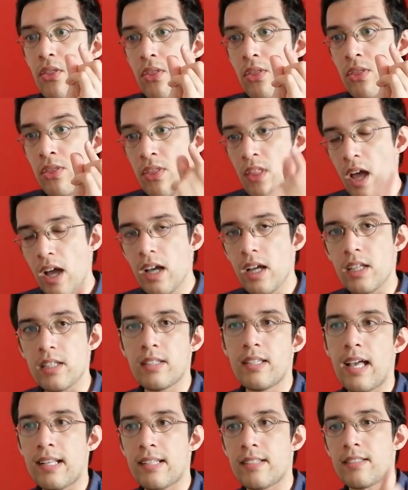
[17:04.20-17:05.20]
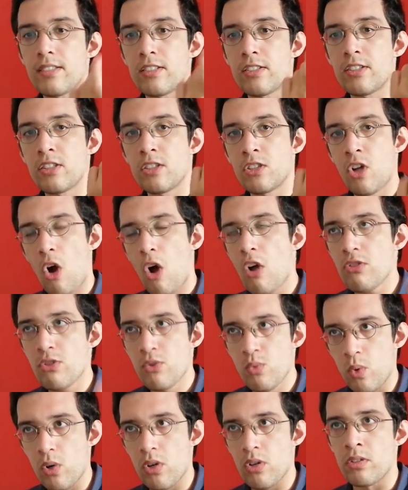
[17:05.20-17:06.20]
nugget that
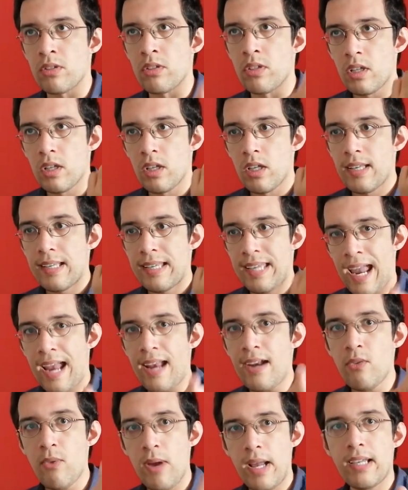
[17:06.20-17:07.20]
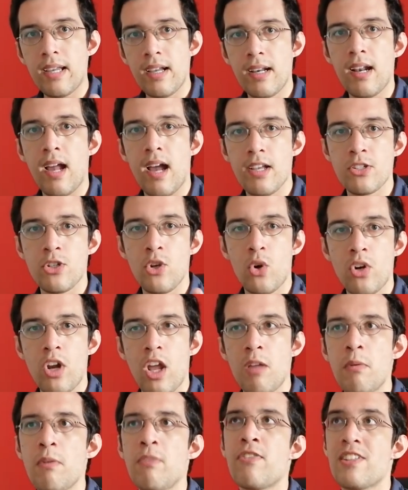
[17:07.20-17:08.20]
Codsworth can recognize your
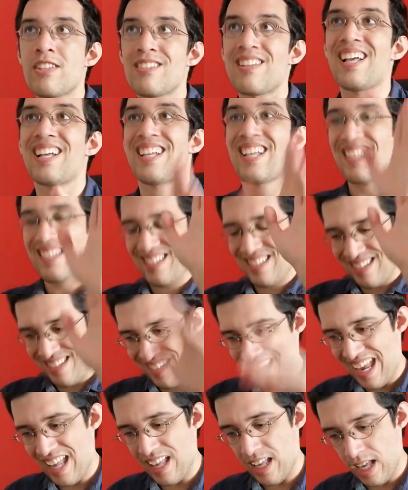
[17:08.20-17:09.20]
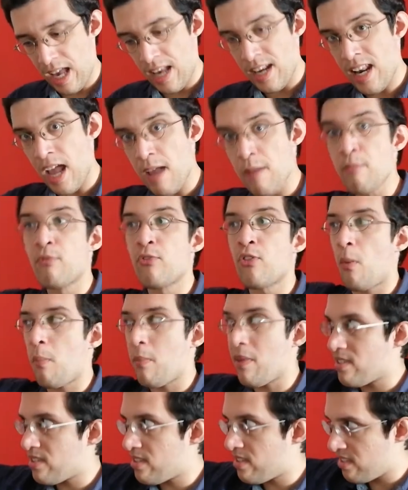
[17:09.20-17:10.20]
name if it's like a set a name from
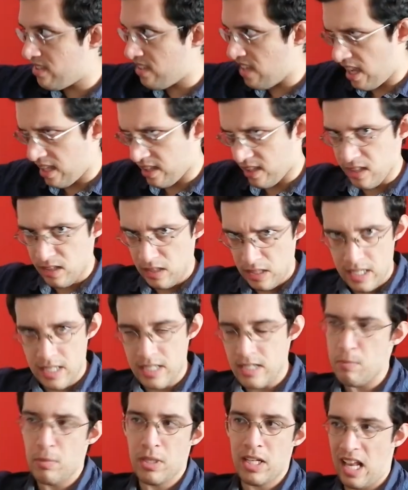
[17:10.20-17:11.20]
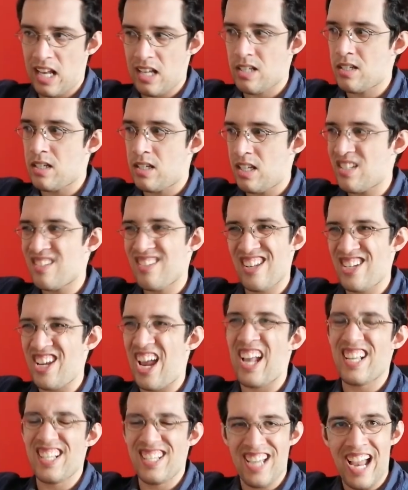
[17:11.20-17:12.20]
a set list, but like it's a
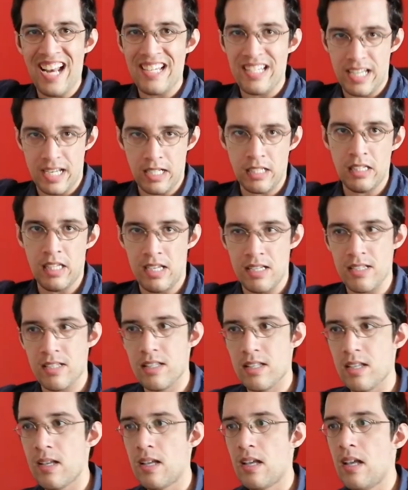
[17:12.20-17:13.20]
gigantic list,